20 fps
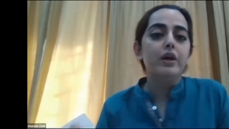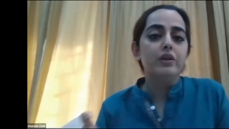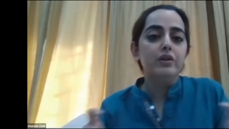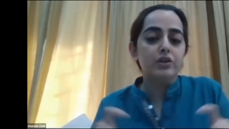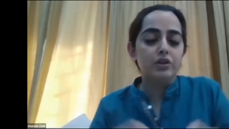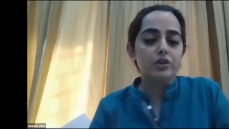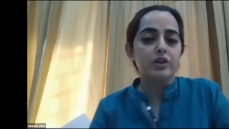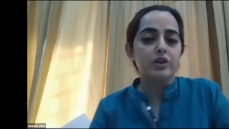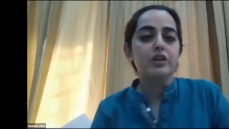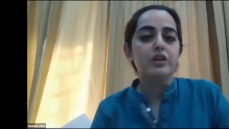
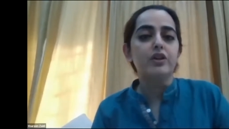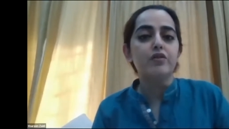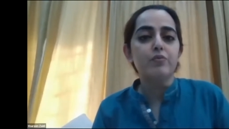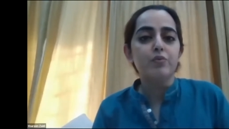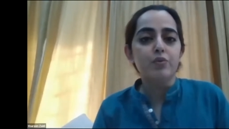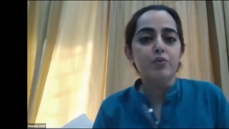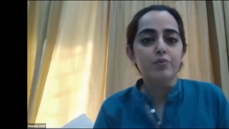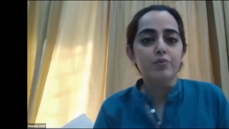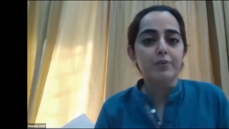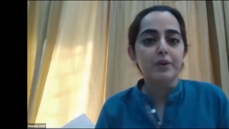restricted
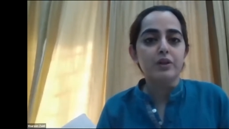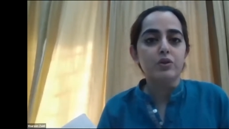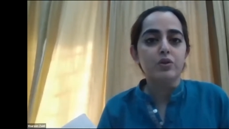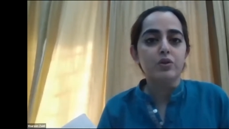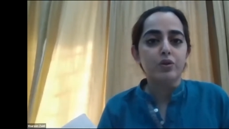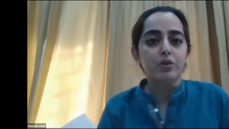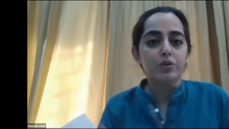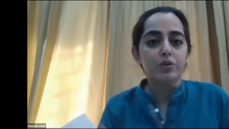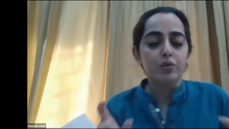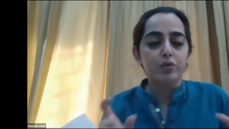movement
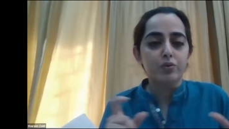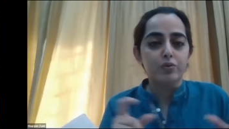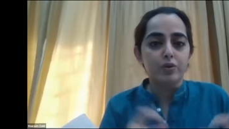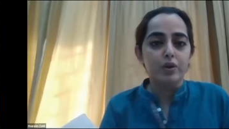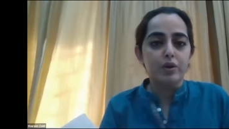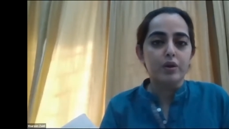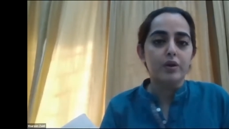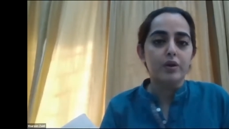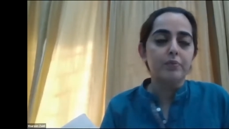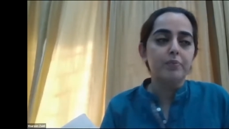or you know
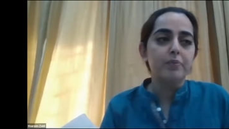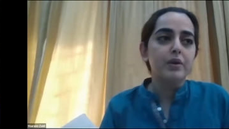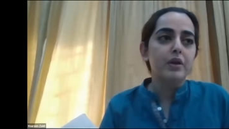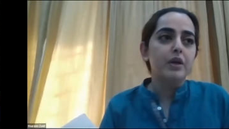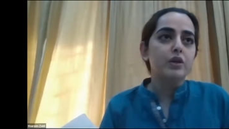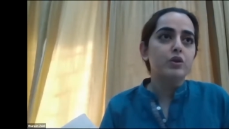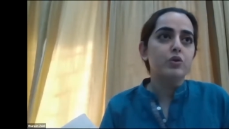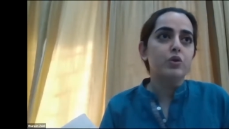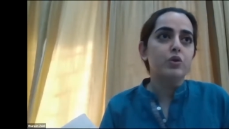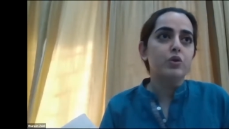um,
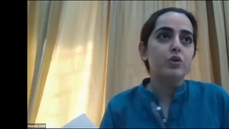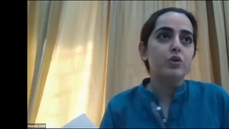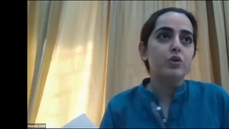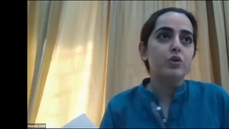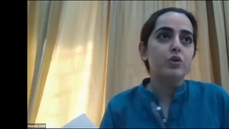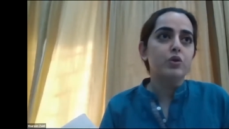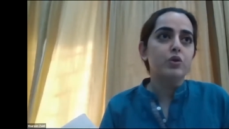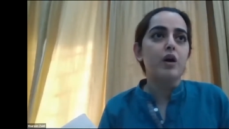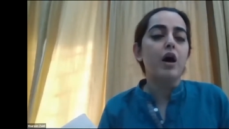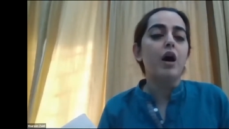sort of
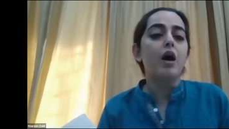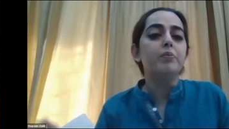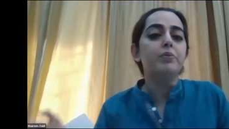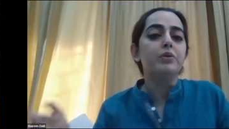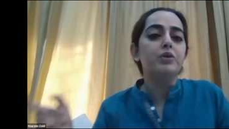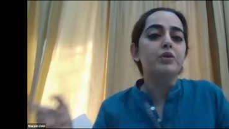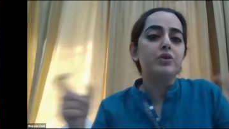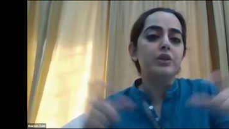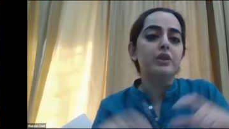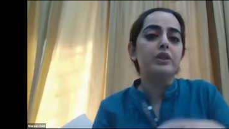uh,
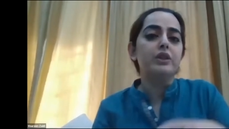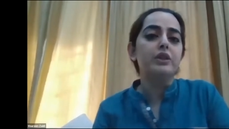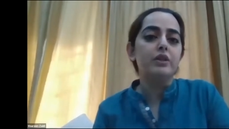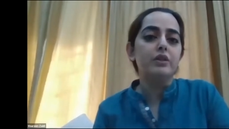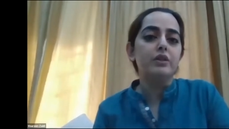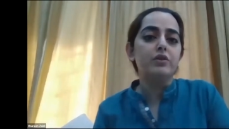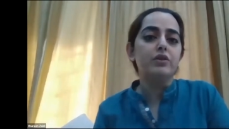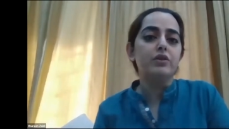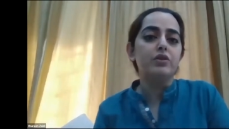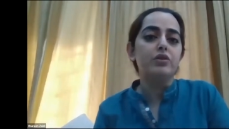arbitrary
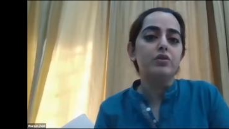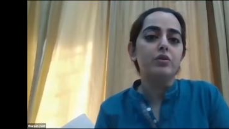uh,